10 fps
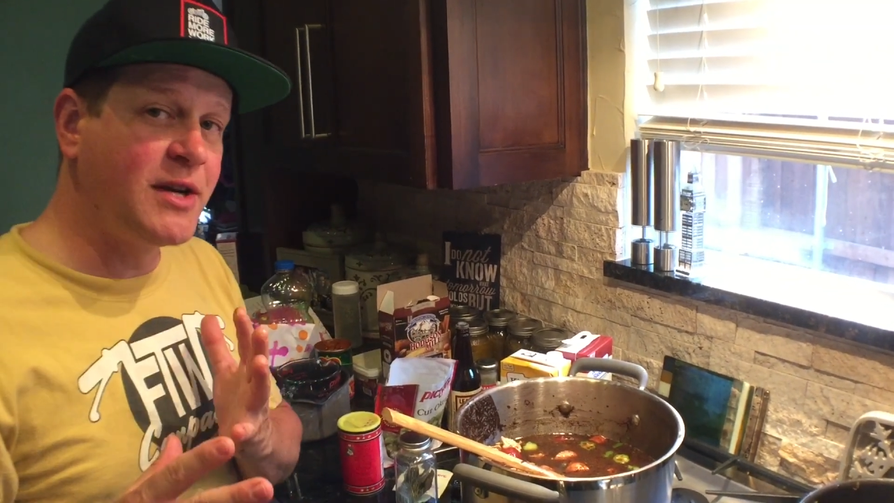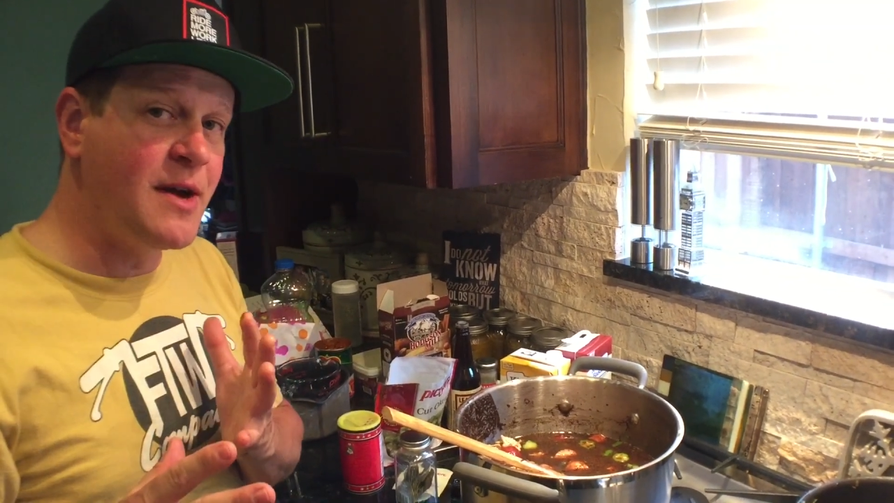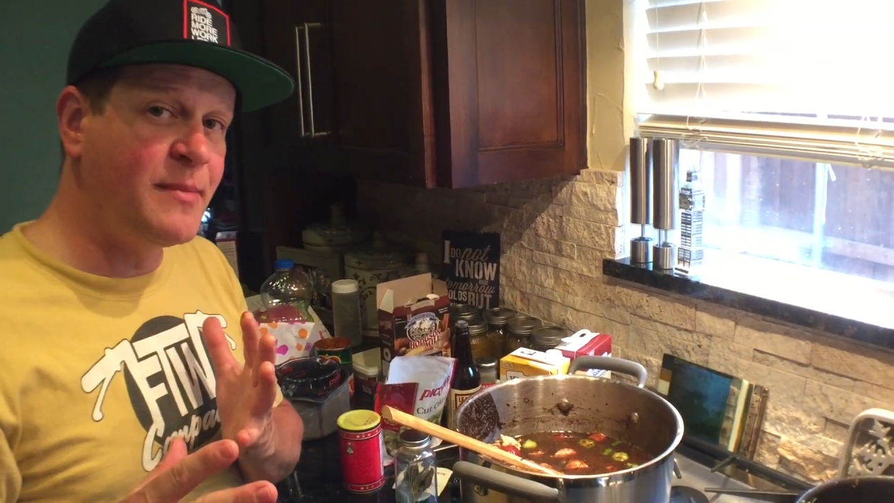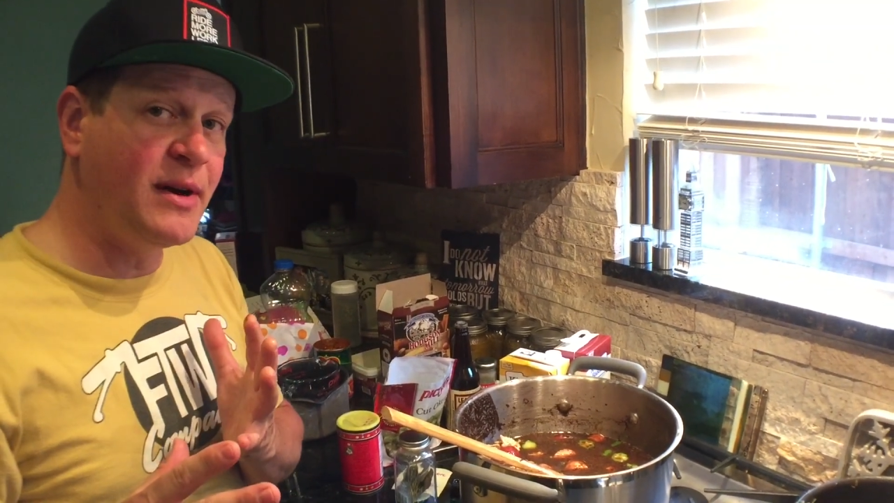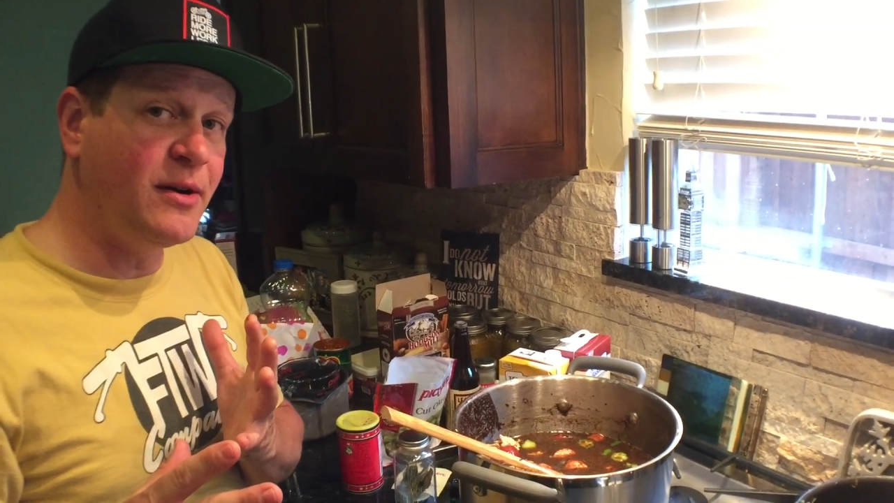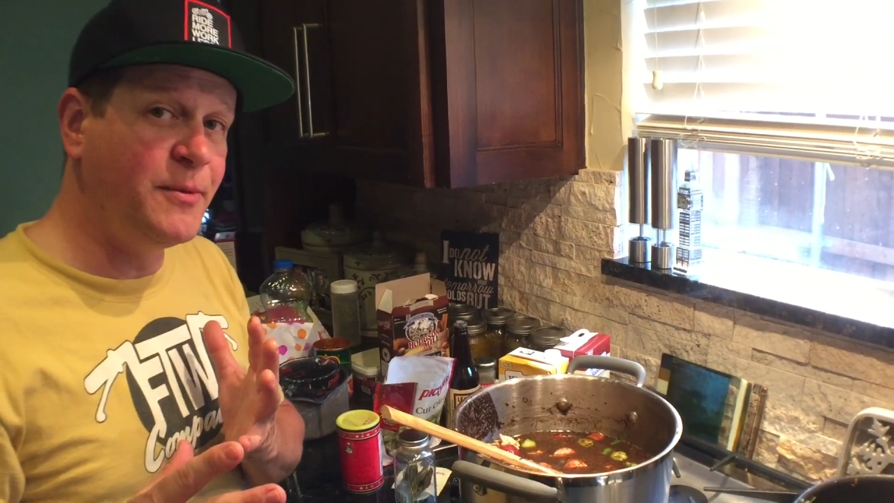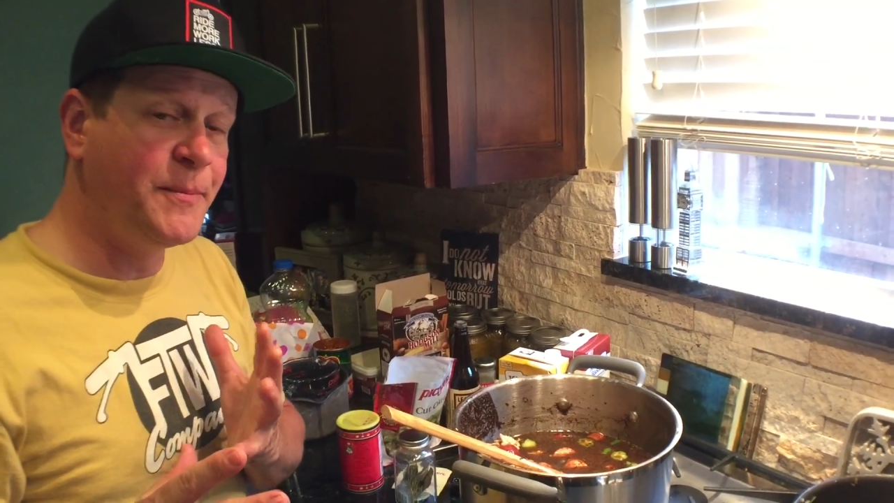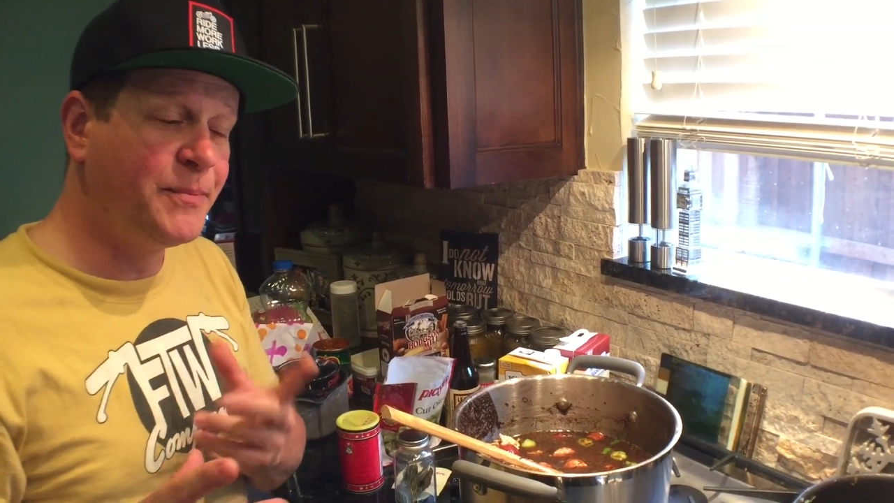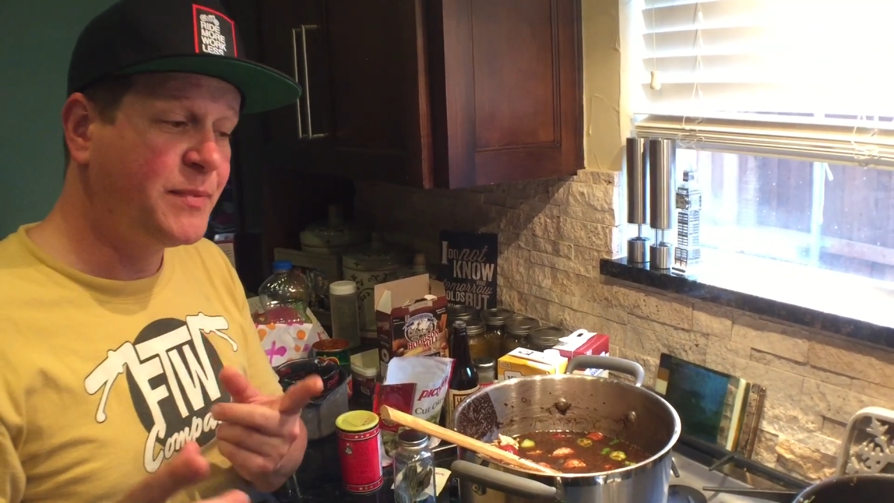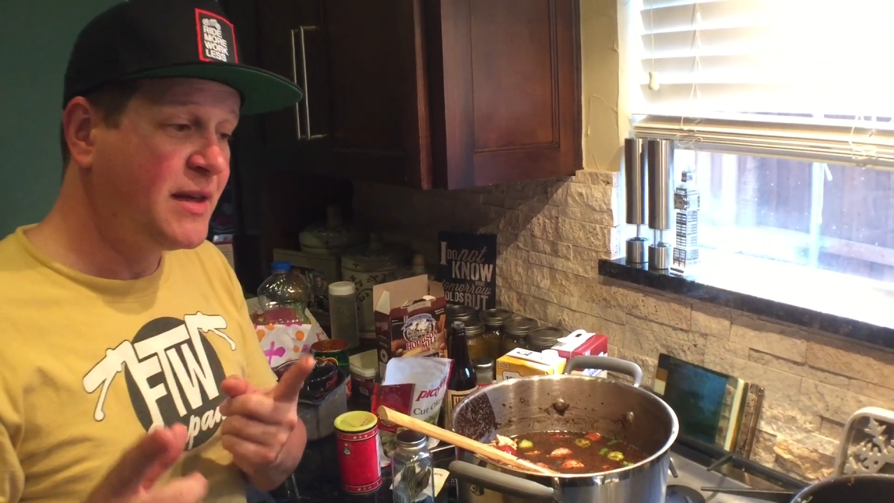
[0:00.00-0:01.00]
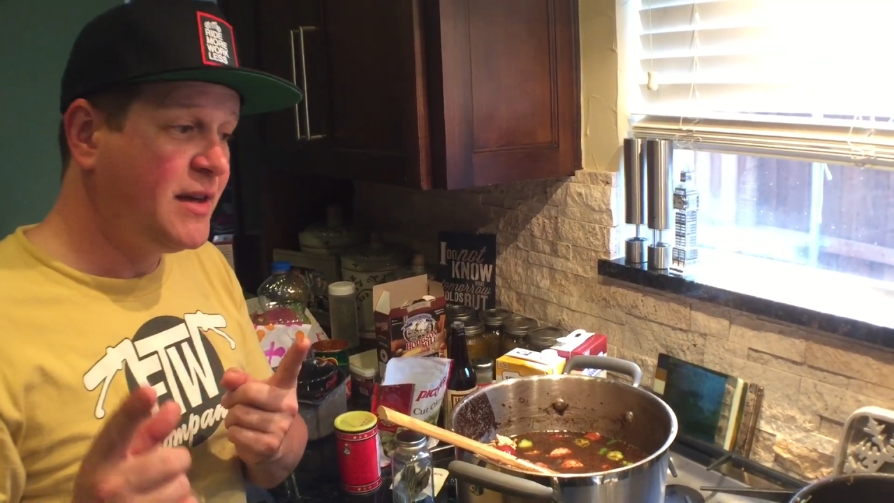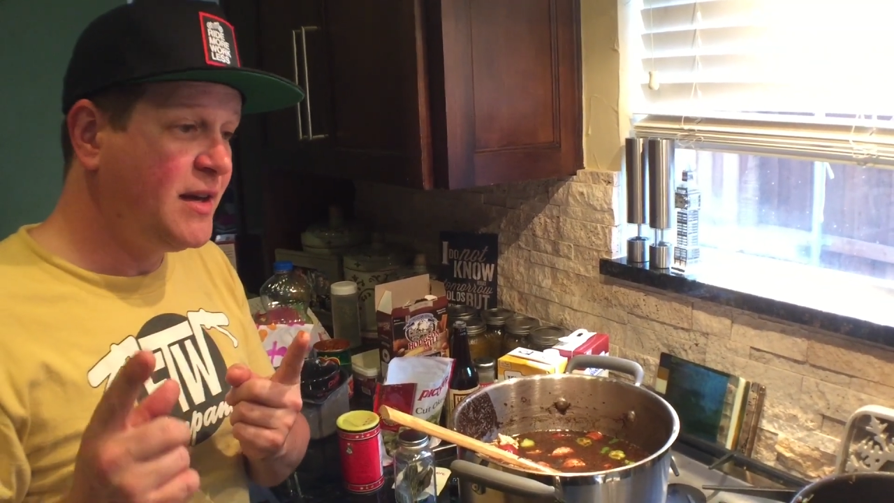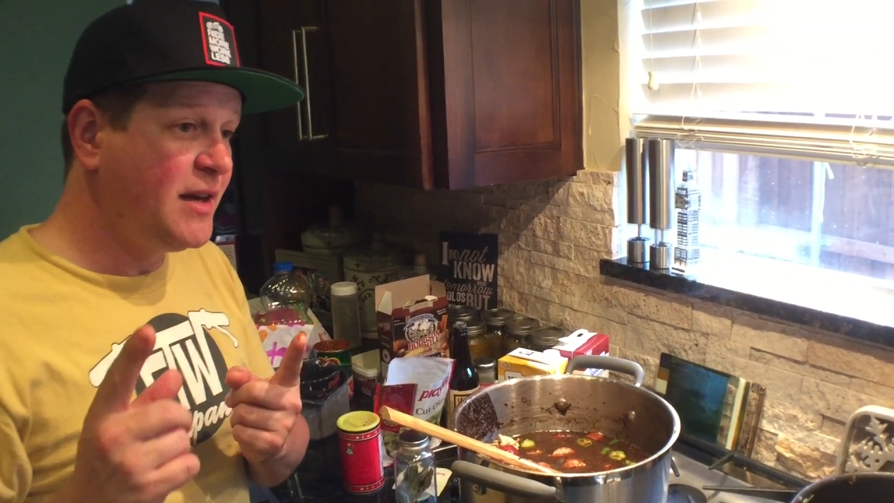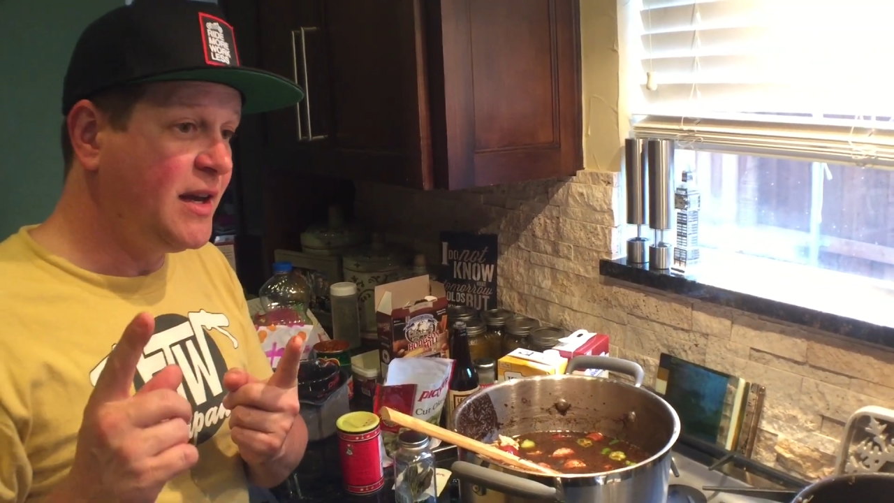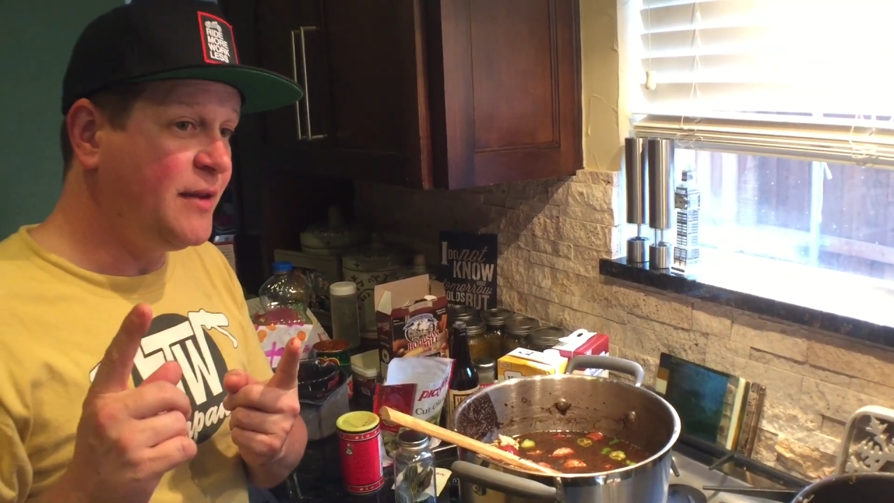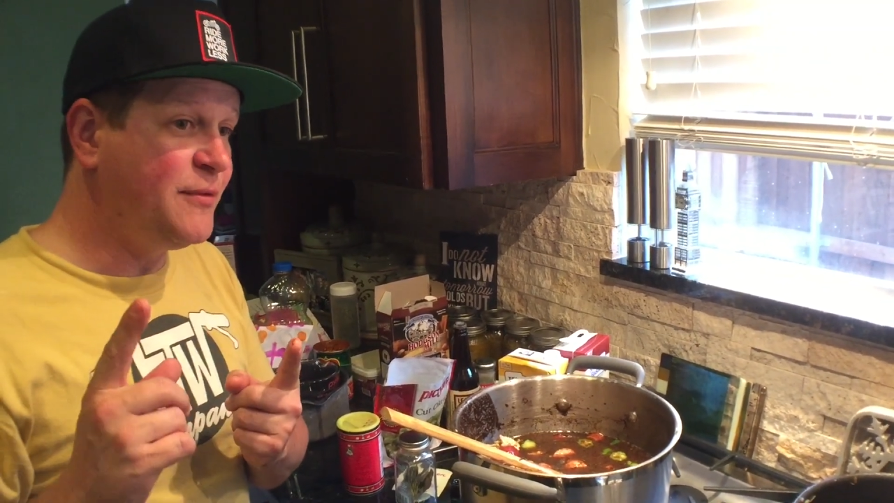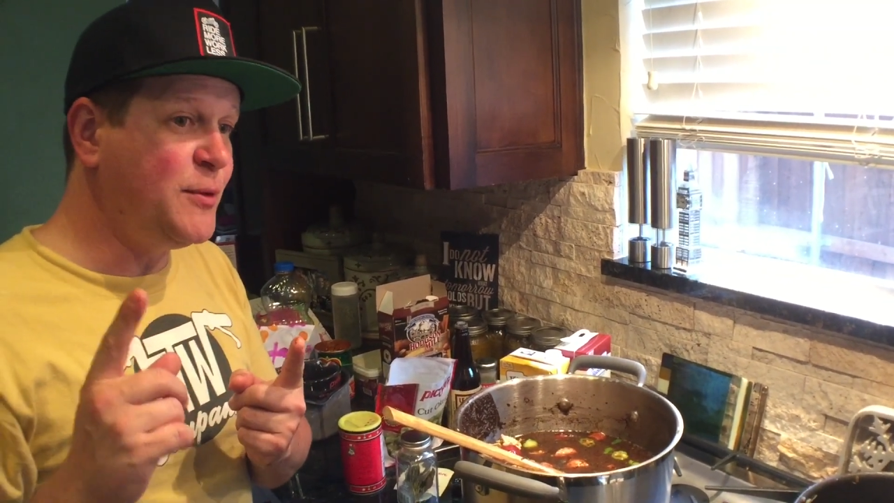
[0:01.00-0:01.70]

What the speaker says: gumbo, if